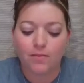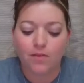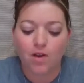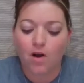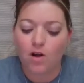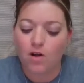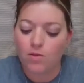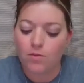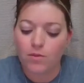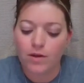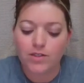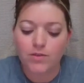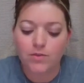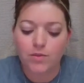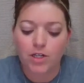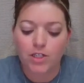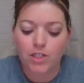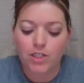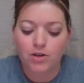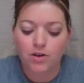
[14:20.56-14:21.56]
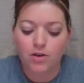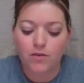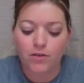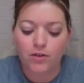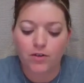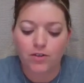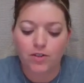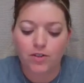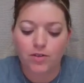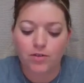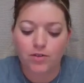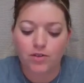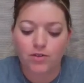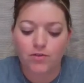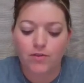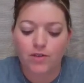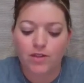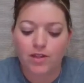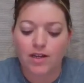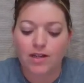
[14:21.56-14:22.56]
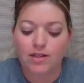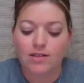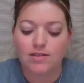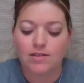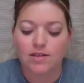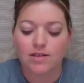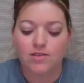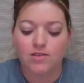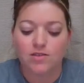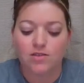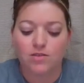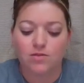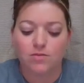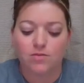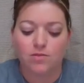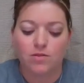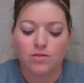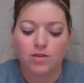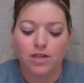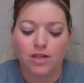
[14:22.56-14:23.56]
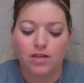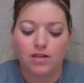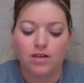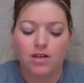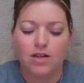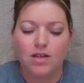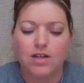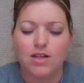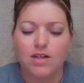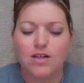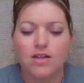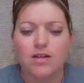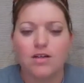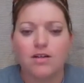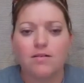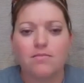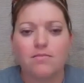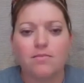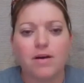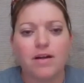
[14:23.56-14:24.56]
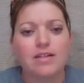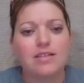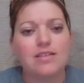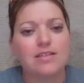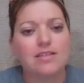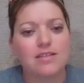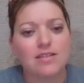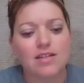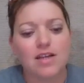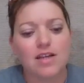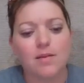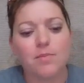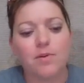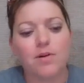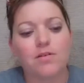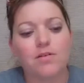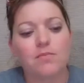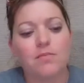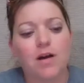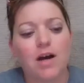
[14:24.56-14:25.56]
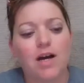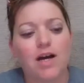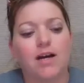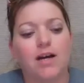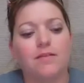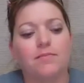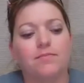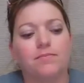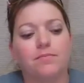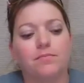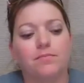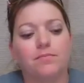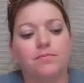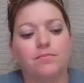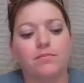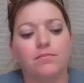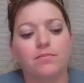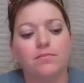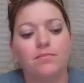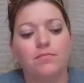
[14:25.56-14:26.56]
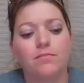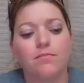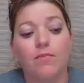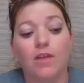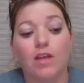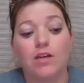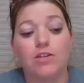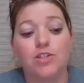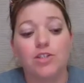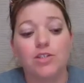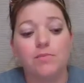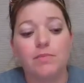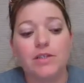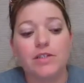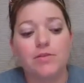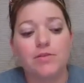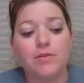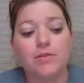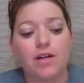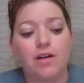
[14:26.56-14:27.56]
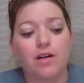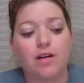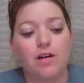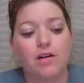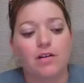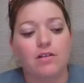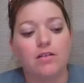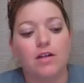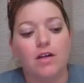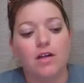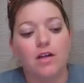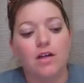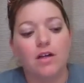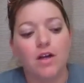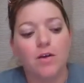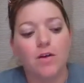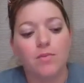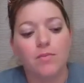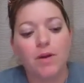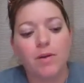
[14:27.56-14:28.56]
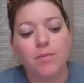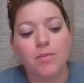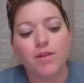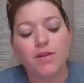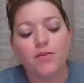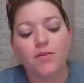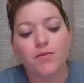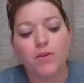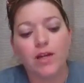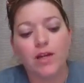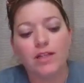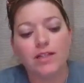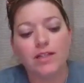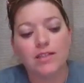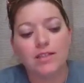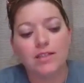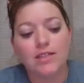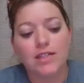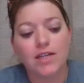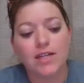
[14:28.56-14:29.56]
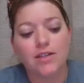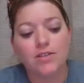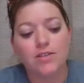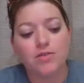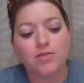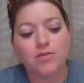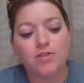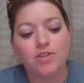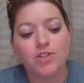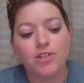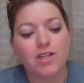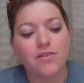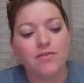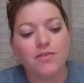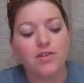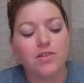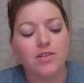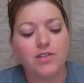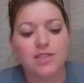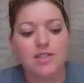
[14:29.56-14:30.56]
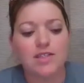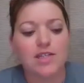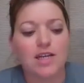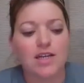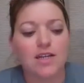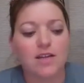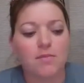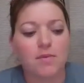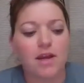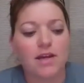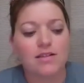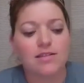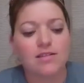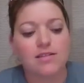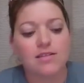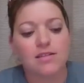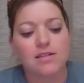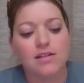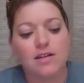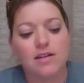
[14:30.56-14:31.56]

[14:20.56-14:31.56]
always watching over her shoulder for the next duster to roll in. My stubborn Ma. She'd be doing it all. With my brother Franklin to tend to, she never could stand a mess.